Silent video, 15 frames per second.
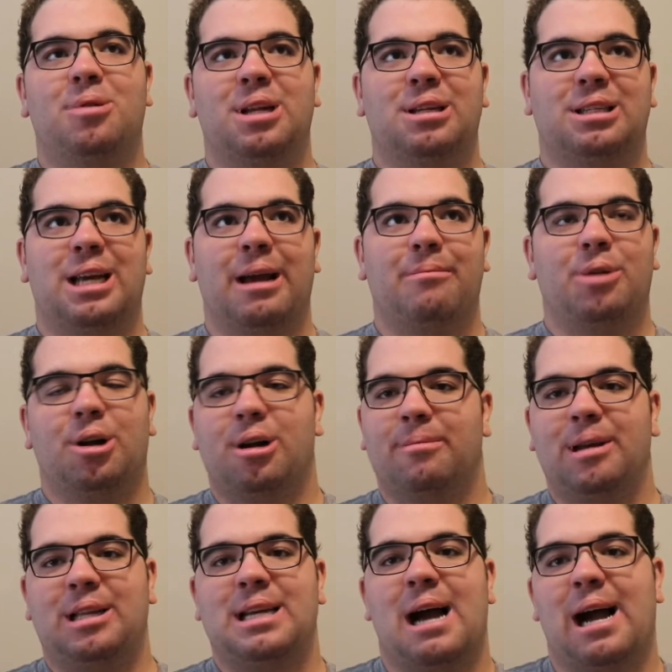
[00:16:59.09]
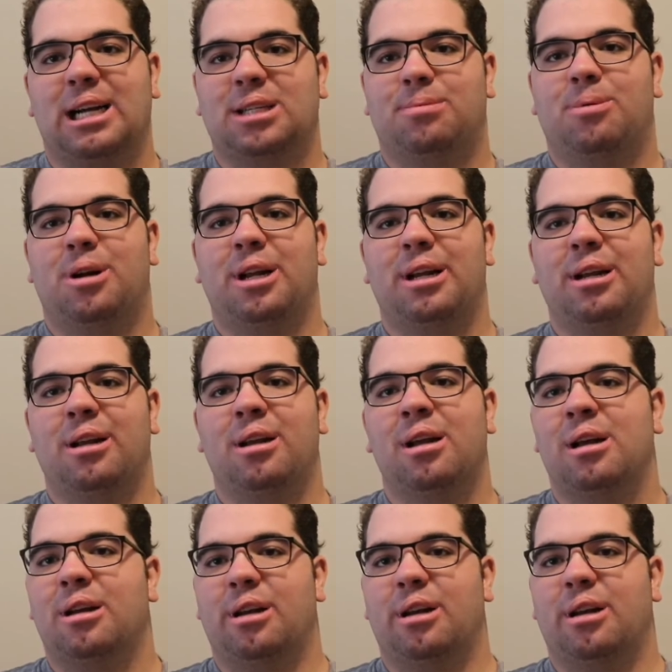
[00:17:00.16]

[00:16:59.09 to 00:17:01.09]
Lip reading: in this game, they're going to be attack sprinting,